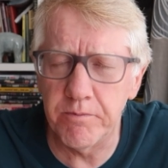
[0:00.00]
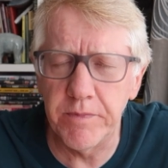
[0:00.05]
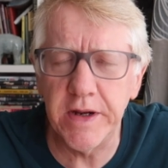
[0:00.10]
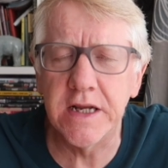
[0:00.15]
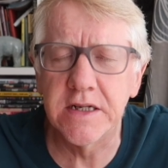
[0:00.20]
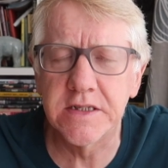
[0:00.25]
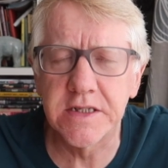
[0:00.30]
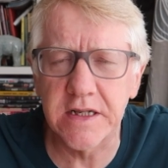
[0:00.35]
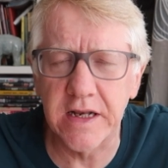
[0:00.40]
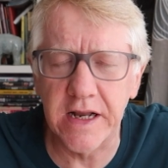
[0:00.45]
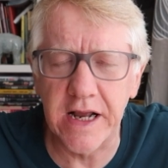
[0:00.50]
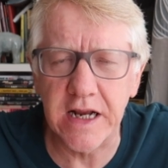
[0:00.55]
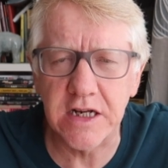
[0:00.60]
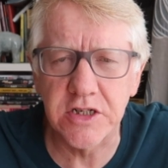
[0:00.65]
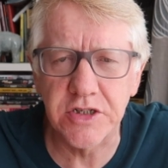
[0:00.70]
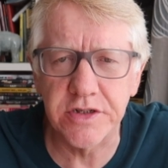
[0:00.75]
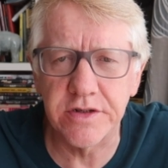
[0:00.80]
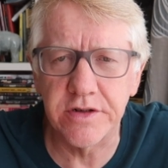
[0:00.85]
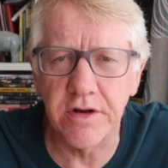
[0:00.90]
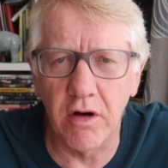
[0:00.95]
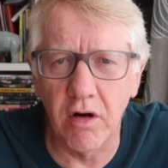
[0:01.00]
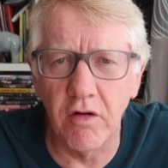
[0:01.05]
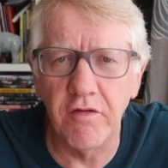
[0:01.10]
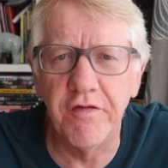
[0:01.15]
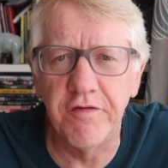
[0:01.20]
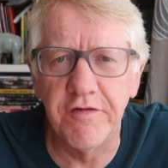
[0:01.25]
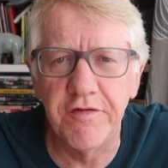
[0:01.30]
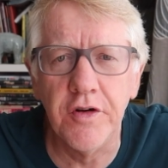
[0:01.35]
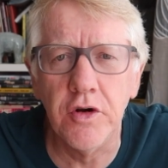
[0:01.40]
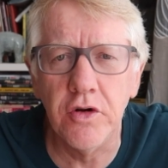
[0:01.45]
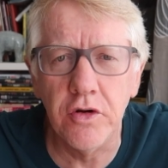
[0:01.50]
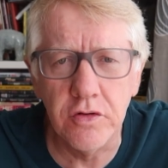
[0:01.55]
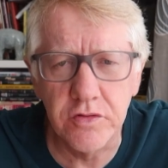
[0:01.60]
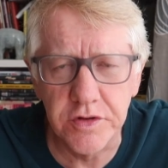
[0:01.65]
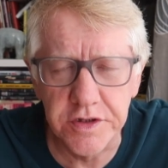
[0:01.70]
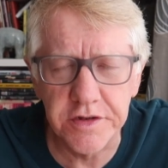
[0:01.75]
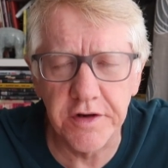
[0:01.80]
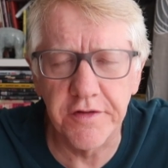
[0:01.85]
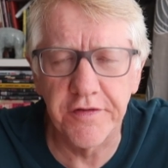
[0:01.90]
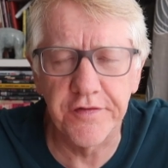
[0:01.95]
Big selection of
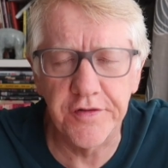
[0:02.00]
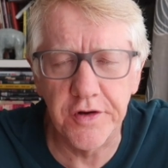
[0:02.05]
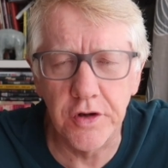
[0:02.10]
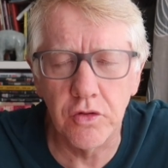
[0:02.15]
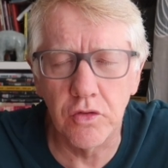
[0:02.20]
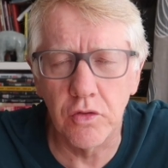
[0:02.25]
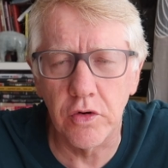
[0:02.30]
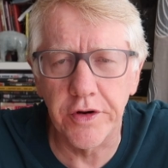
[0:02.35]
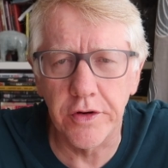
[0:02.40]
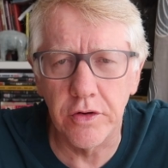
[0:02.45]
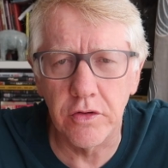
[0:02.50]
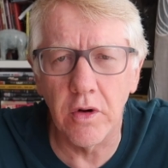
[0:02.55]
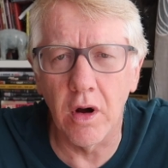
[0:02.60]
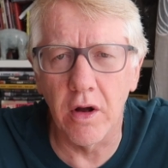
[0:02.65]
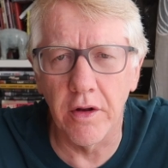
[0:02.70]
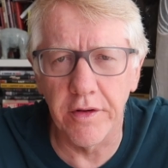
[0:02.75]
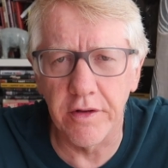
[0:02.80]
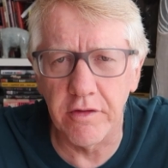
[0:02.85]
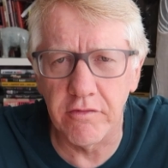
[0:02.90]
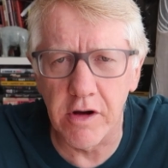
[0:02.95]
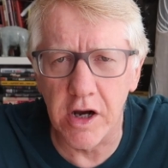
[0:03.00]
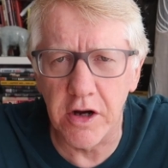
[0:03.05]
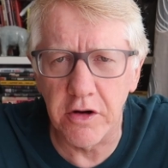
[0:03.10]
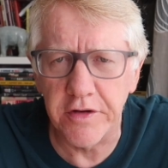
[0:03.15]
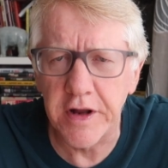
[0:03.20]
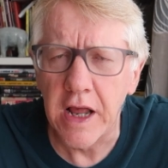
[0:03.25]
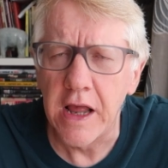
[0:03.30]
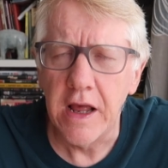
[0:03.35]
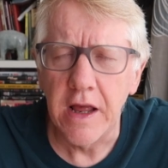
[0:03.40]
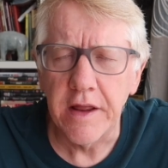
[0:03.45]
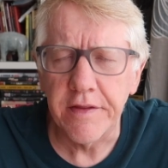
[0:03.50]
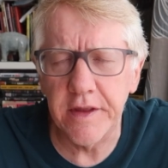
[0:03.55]
food to fuel you on the road.